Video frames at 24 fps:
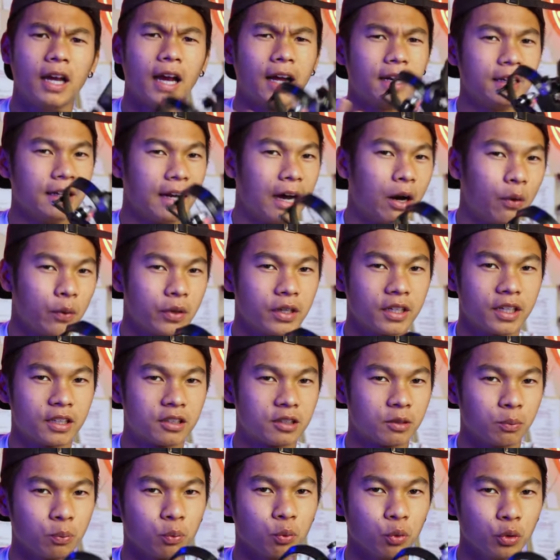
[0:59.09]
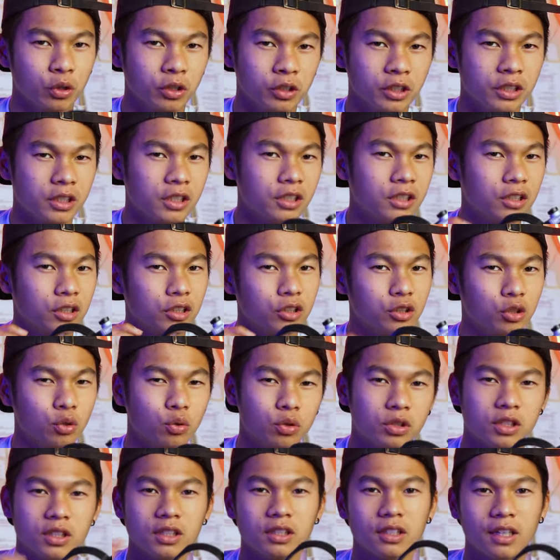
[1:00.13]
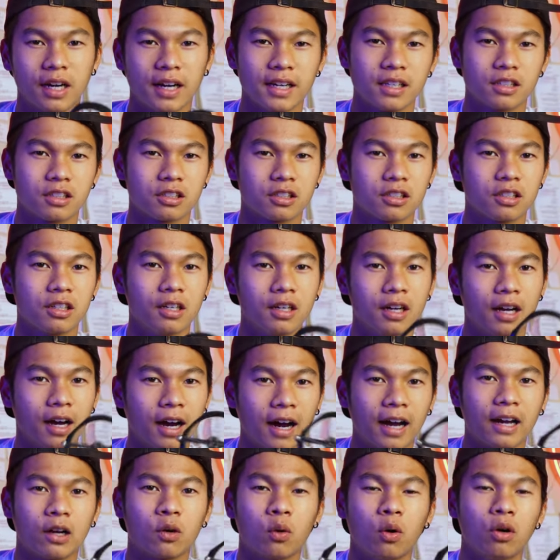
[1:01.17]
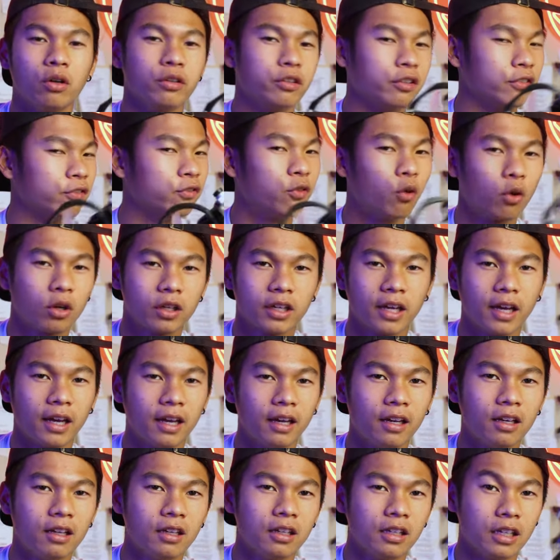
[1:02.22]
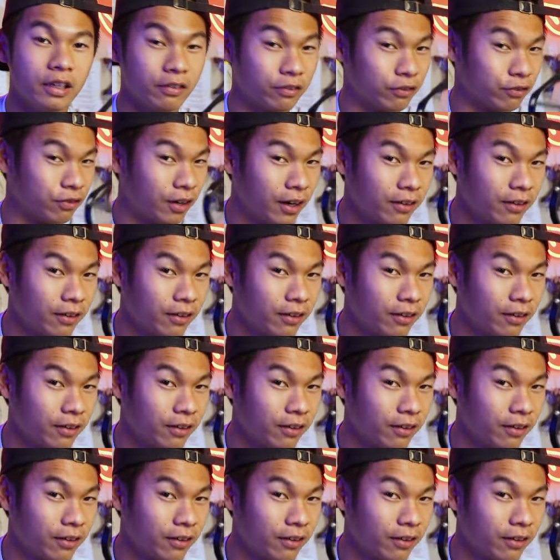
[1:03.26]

And now we can get some really juicy, nice, high quality 4K, even